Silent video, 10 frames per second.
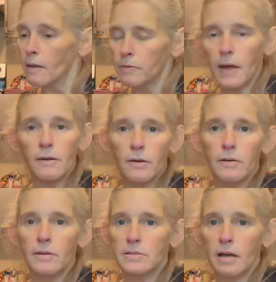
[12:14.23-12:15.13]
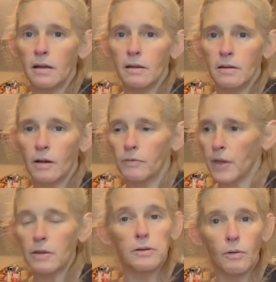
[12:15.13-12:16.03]
thank goodness they, you know,
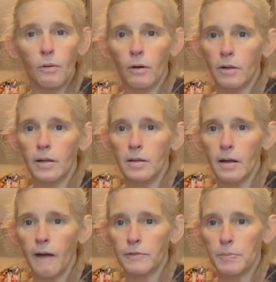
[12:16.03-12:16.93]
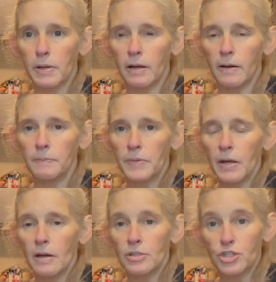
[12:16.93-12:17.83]
thank the Lord, they didn't have to put a
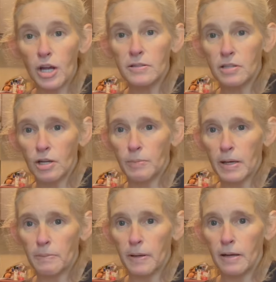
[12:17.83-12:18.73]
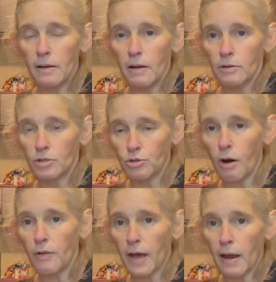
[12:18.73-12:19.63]
chest tube in me to
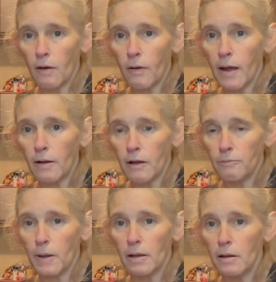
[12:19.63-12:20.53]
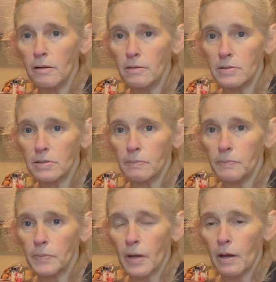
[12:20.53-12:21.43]
draw the air out of my lungs
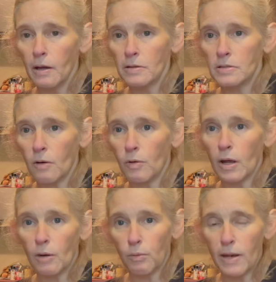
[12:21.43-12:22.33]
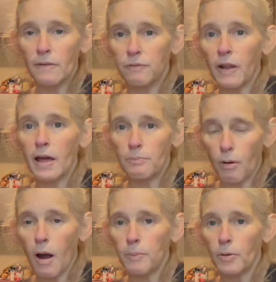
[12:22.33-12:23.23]
so it'll reinflate
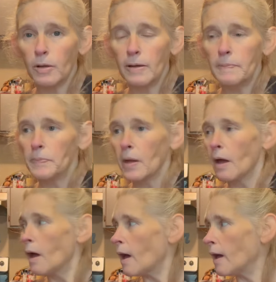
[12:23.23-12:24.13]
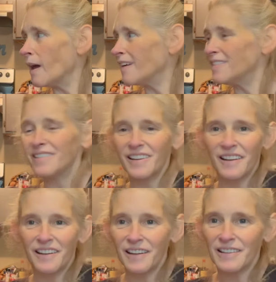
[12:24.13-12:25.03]
properly. And
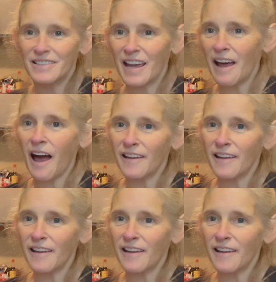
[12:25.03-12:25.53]
say hi,